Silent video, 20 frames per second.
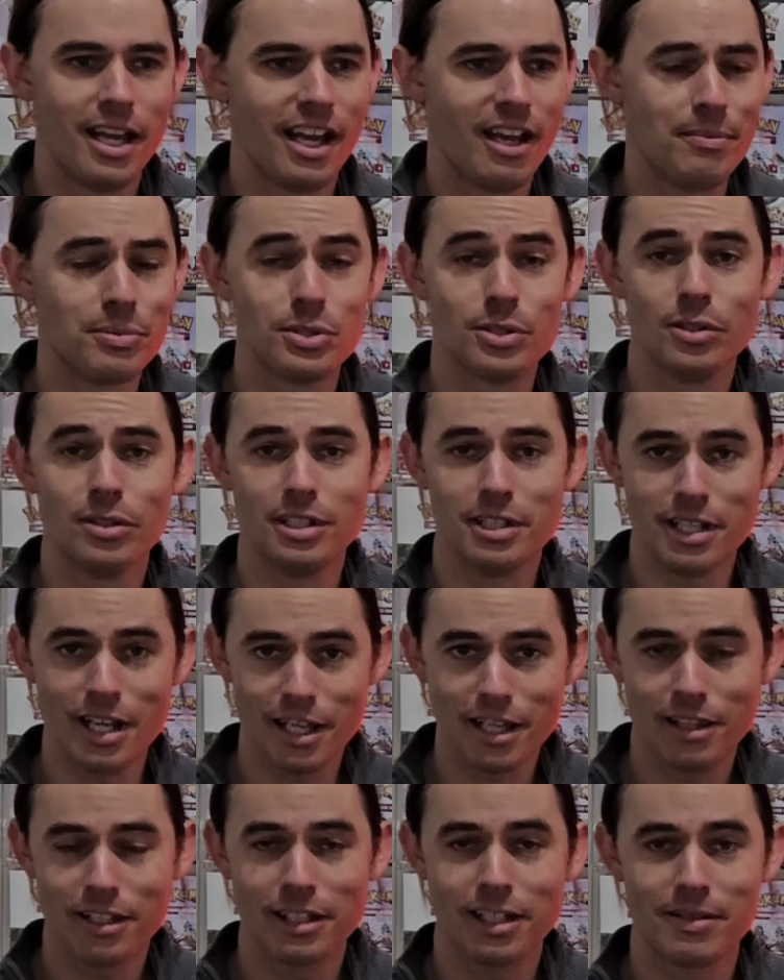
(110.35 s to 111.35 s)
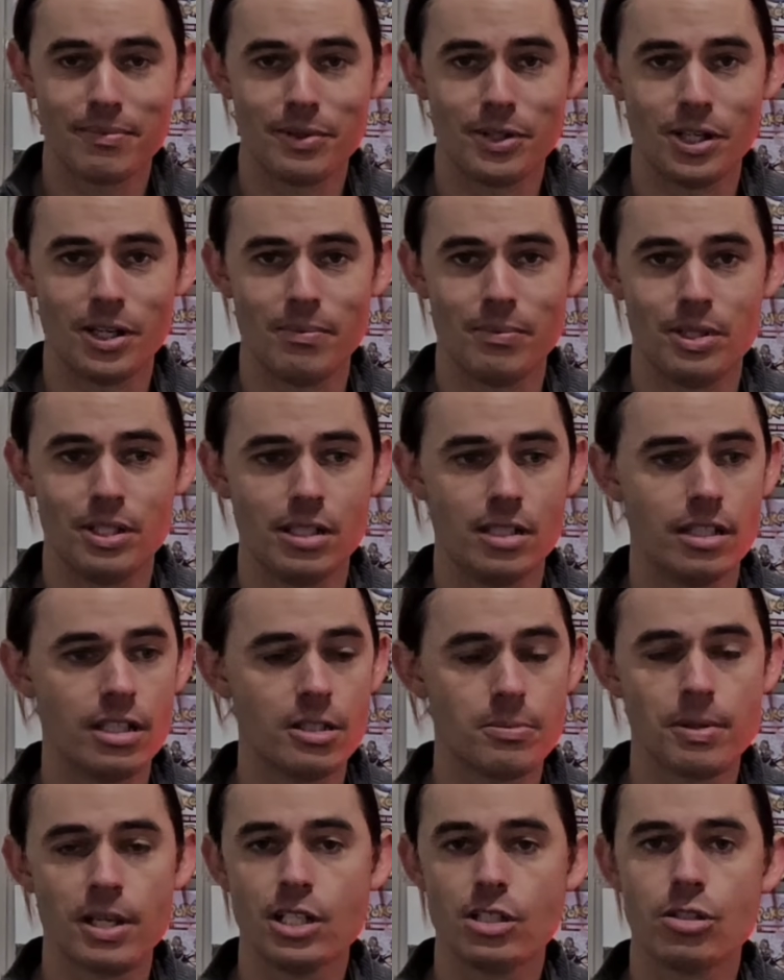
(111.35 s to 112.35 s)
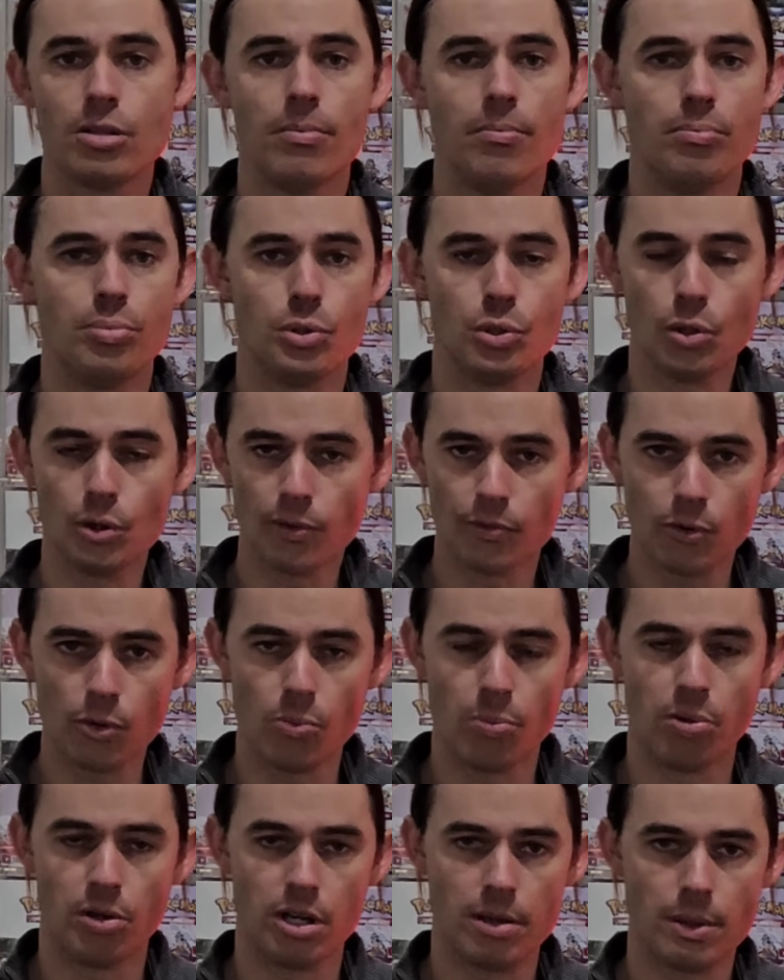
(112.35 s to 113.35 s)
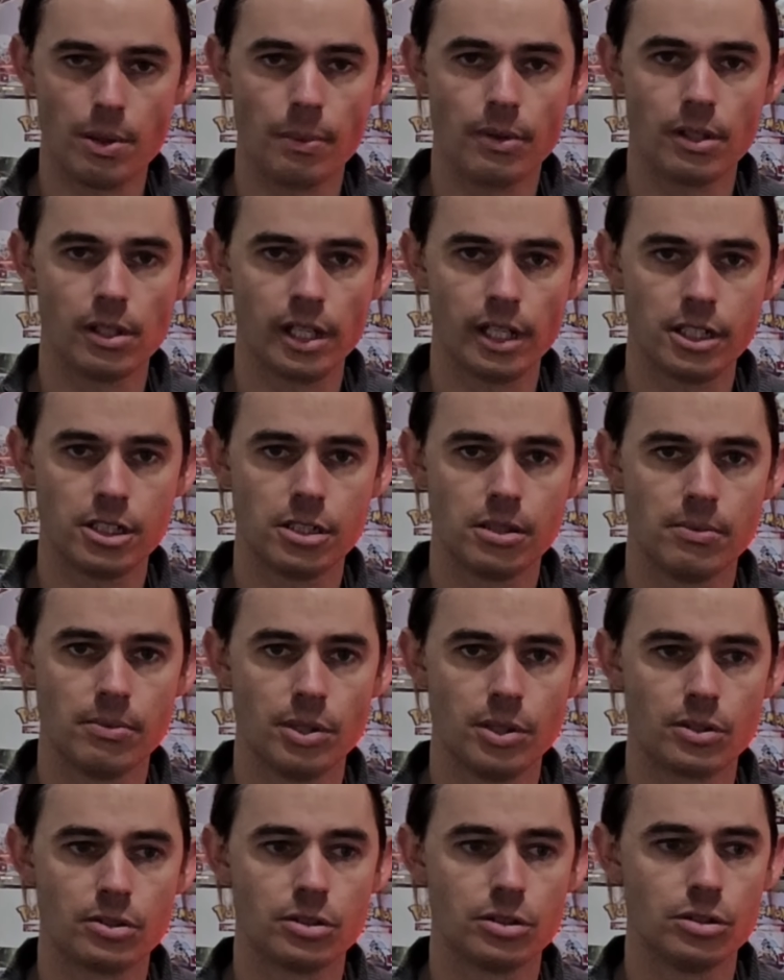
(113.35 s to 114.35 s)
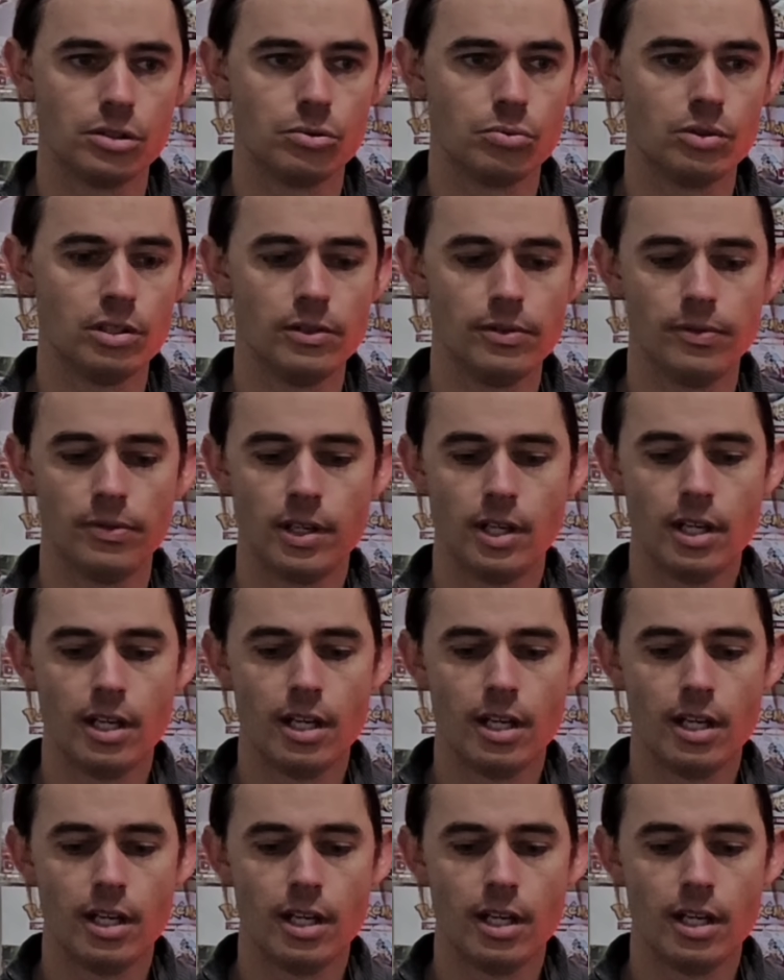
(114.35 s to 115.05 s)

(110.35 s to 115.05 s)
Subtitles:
Absolutely nothing in my opinion. There's been some beautiful premium collection boxes with